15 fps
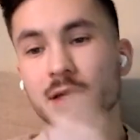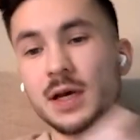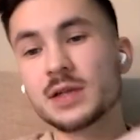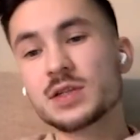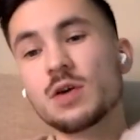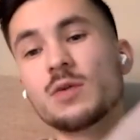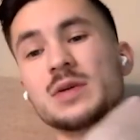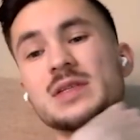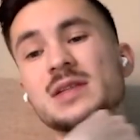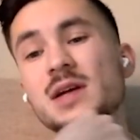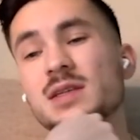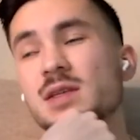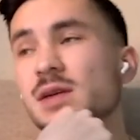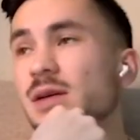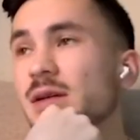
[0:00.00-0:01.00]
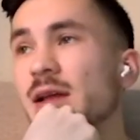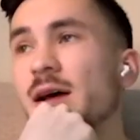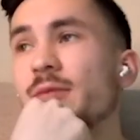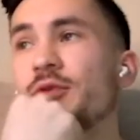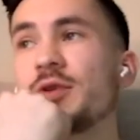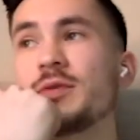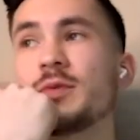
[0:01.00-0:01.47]
Yeah, it's always nice to
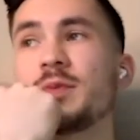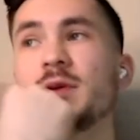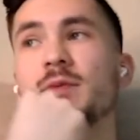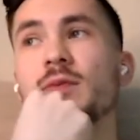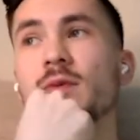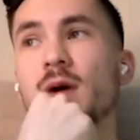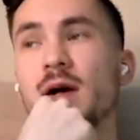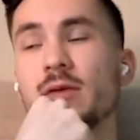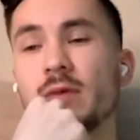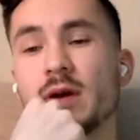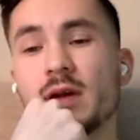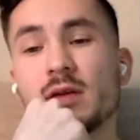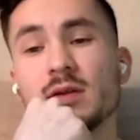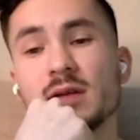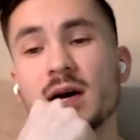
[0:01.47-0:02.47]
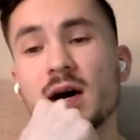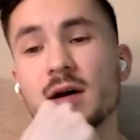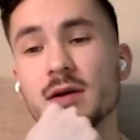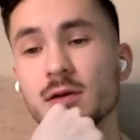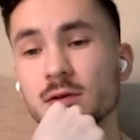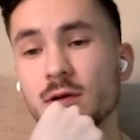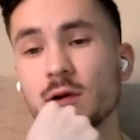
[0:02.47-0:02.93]
collaborate with people. I write a
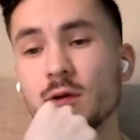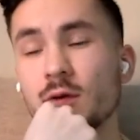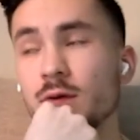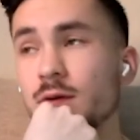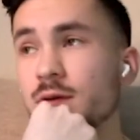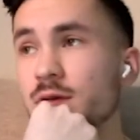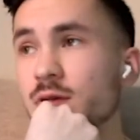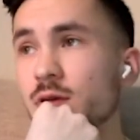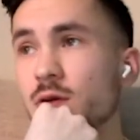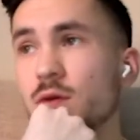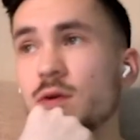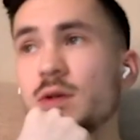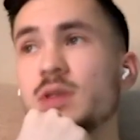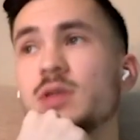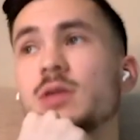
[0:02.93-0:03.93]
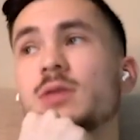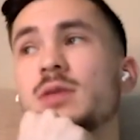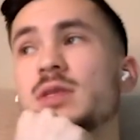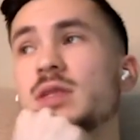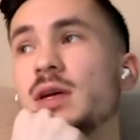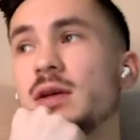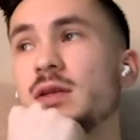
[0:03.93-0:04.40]
lot alone, so it's
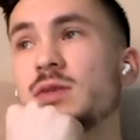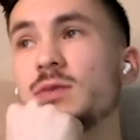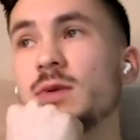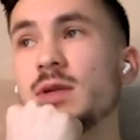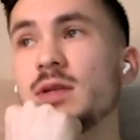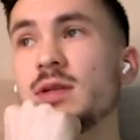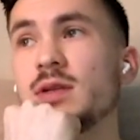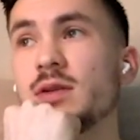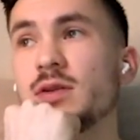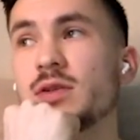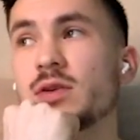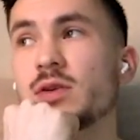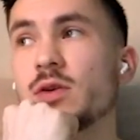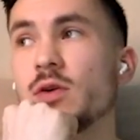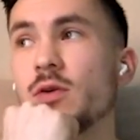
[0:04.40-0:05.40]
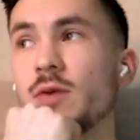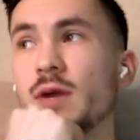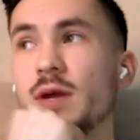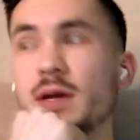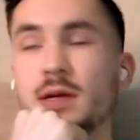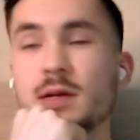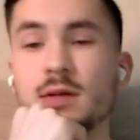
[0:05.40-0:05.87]
always nice when there's a
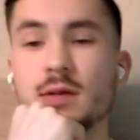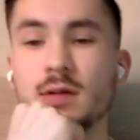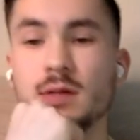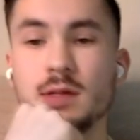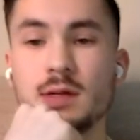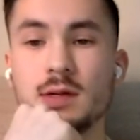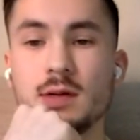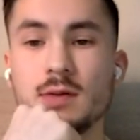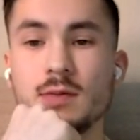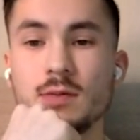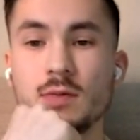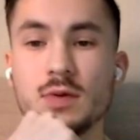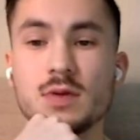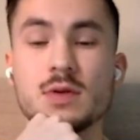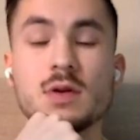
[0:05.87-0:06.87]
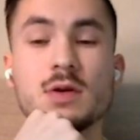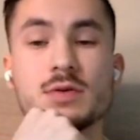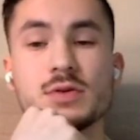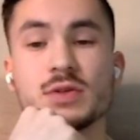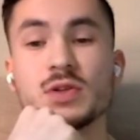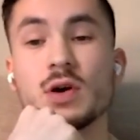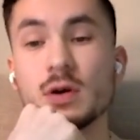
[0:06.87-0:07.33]
co-write um, with
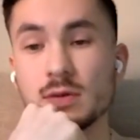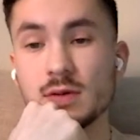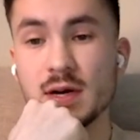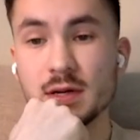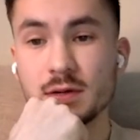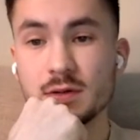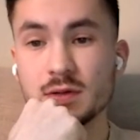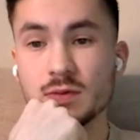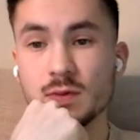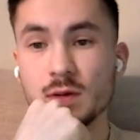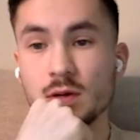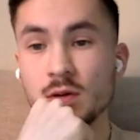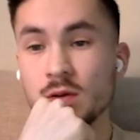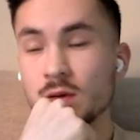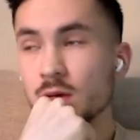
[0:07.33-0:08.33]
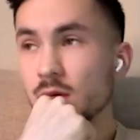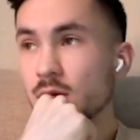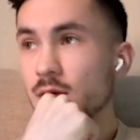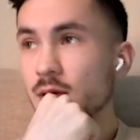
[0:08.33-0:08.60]
another songwriter as well